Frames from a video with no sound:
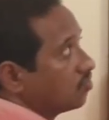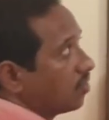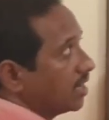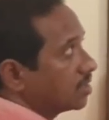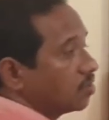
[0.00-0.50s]

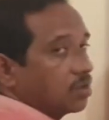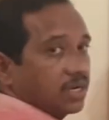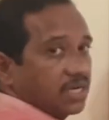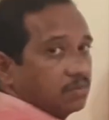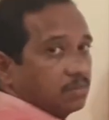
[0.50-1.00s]

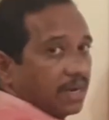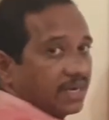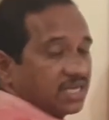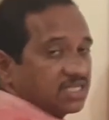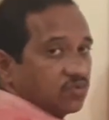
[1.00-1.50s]
y-coordinate
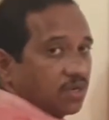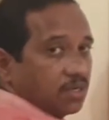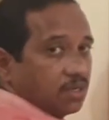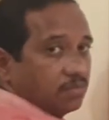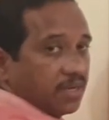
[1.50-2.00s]

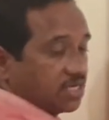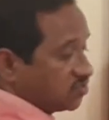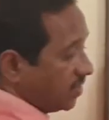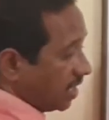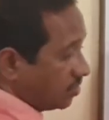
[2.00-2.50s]
-1
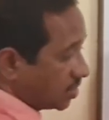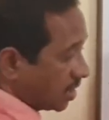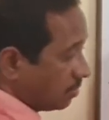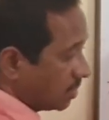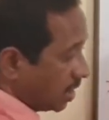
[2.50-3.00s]
means we have to
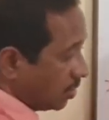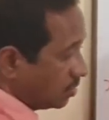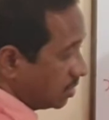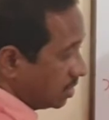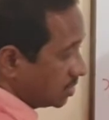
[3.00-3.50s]
come
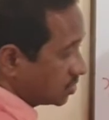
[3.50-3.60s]
down.